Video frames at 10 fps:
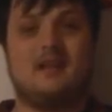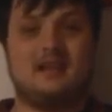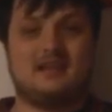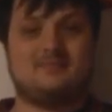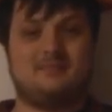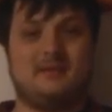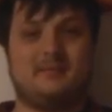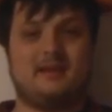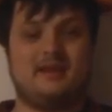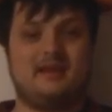
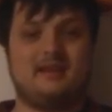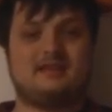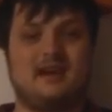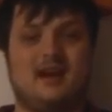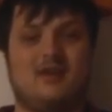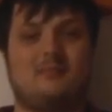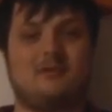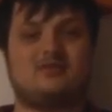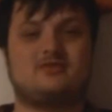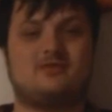desperately needs help
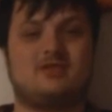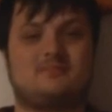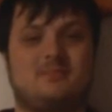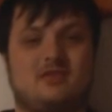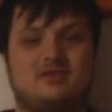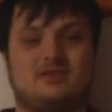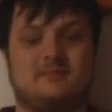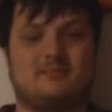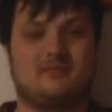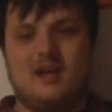as soon as
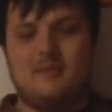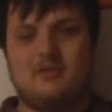possible.